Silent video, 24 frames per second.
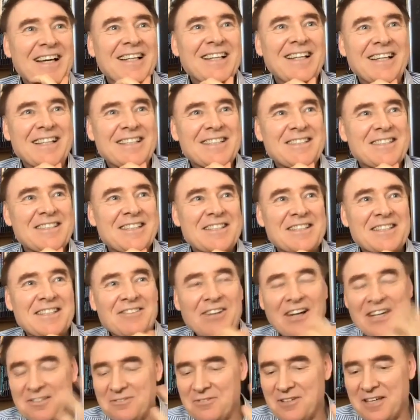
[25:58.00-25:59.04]
that's just
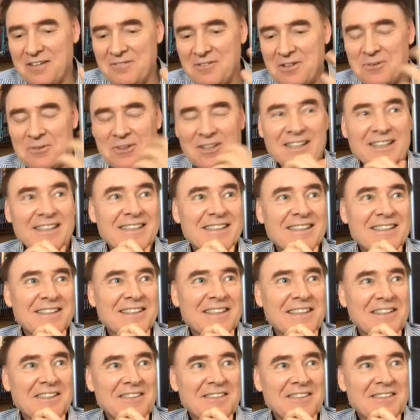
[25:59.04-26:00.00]
great for everyone. So,